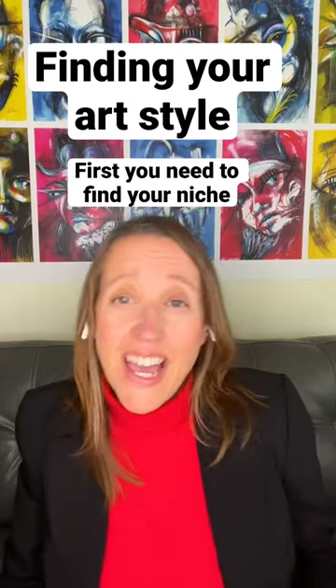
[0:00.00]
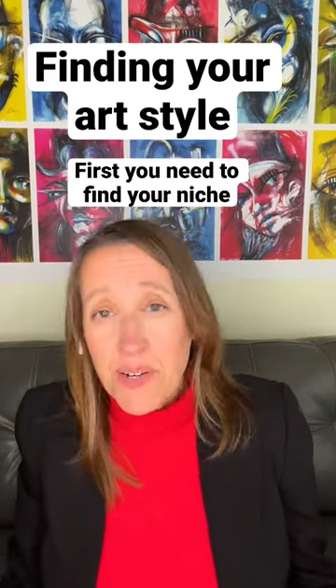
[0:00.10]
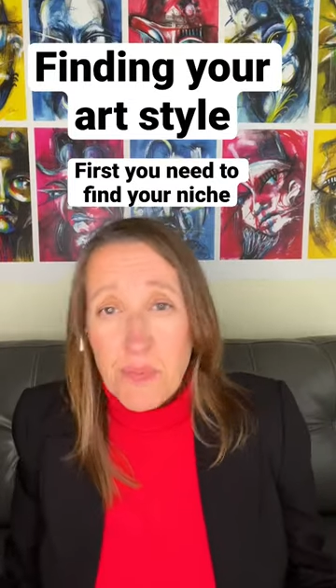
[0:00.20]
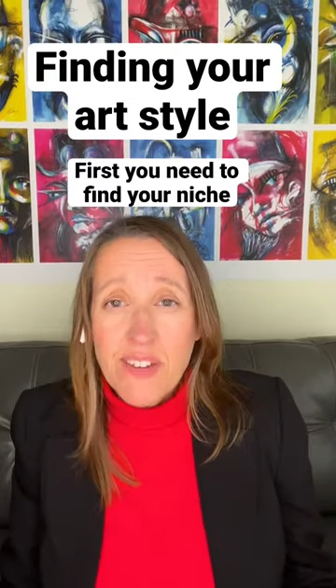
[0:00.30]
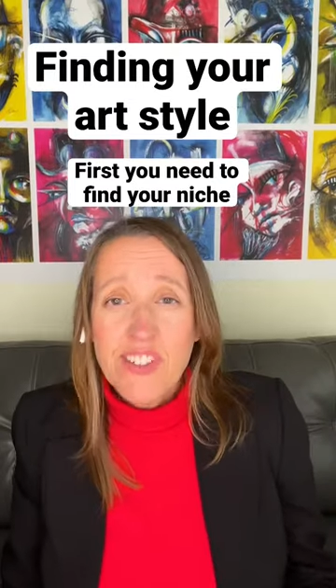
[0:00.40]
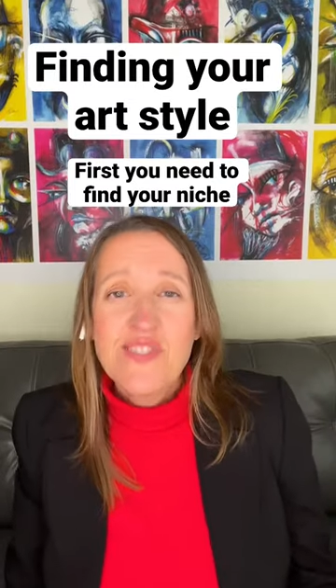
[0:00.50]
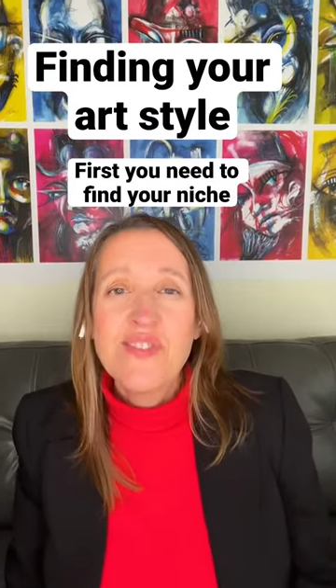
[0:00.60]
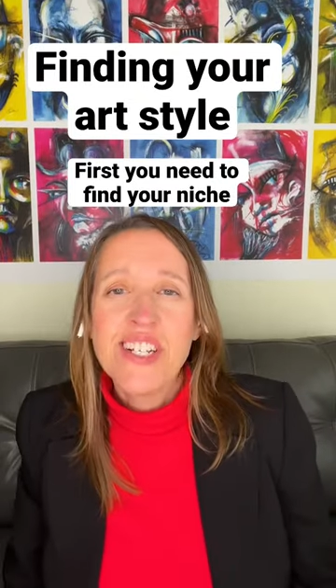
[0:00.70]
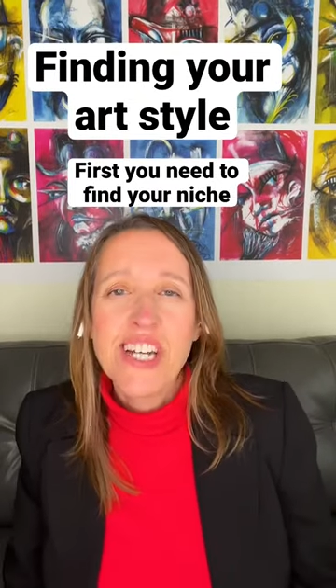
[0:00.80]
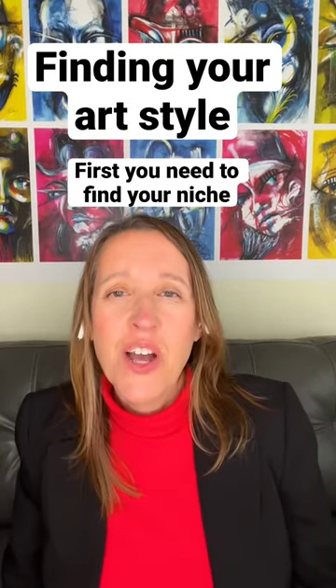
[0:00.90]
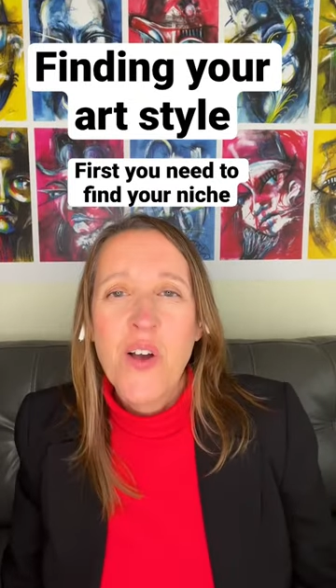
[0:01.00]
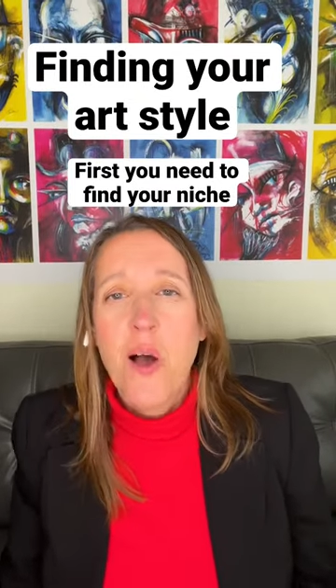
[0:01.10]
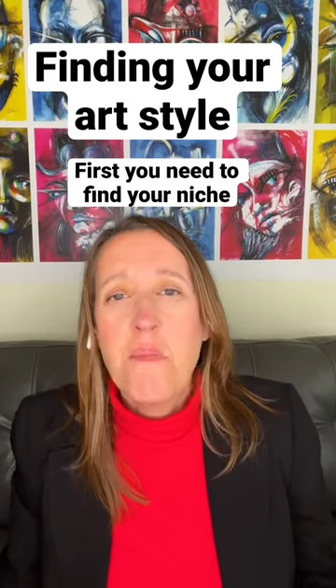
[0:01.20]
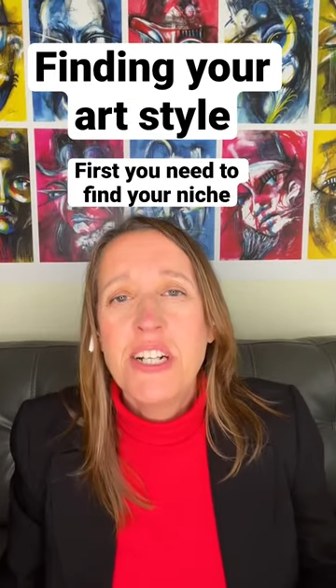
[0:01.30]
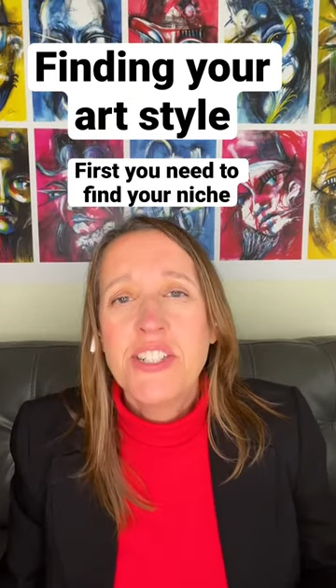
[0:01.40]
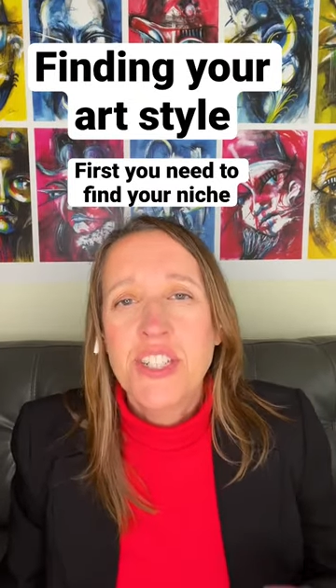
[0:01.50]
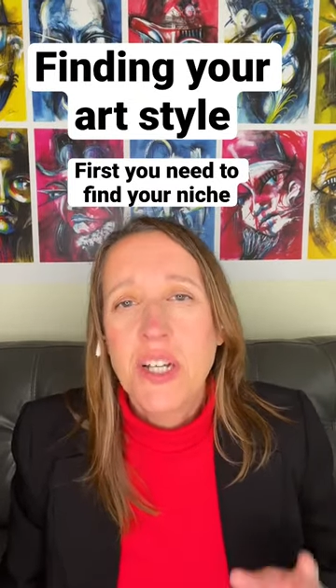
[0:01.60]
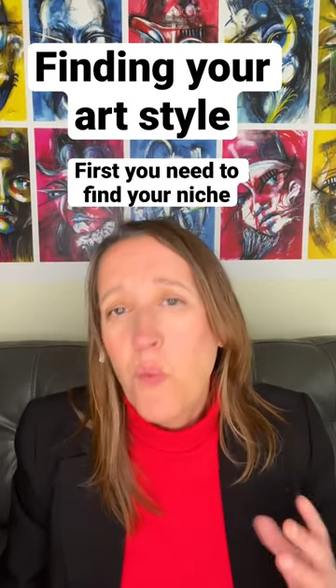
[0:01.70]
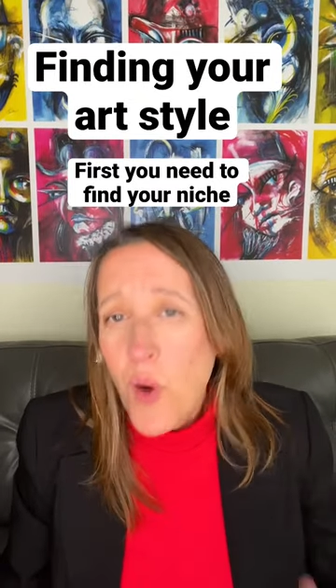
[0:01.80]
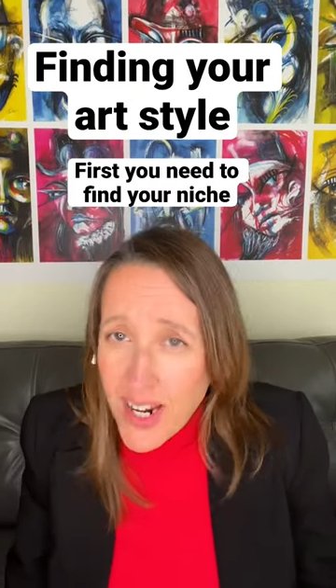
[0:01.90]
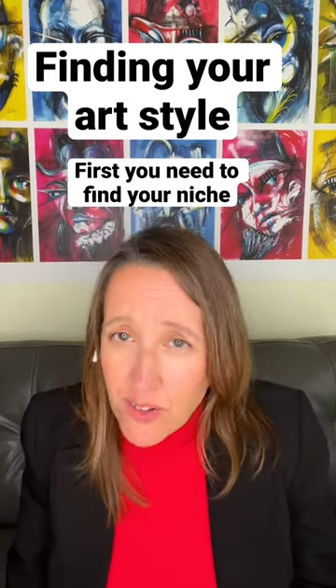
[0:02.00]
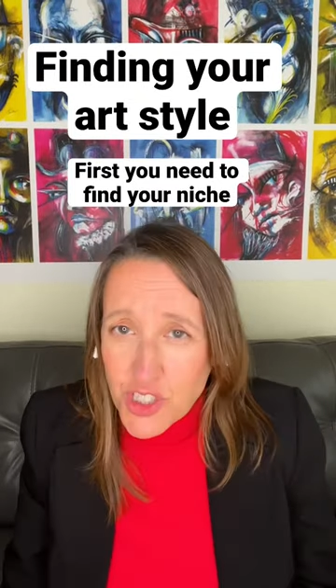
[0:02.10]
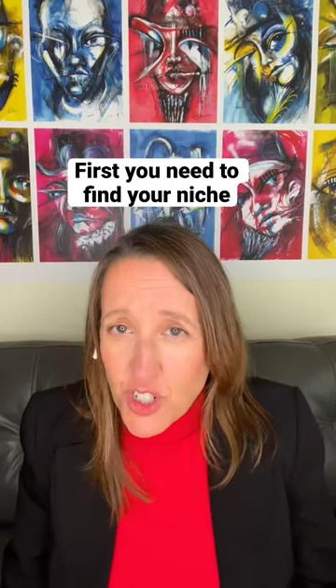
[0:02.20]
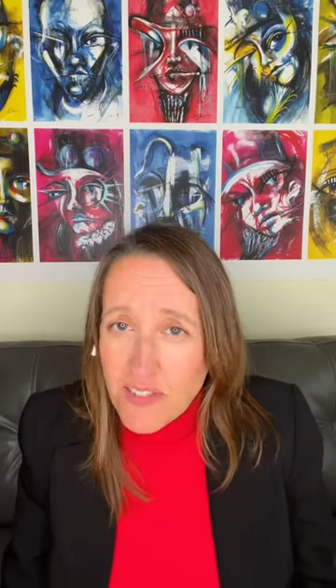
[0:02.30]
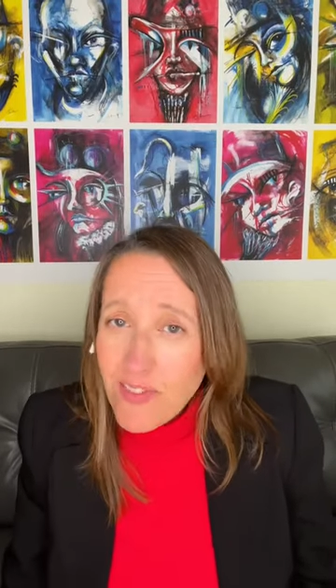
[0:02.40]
In a previous video, I mentioned that when I was trying to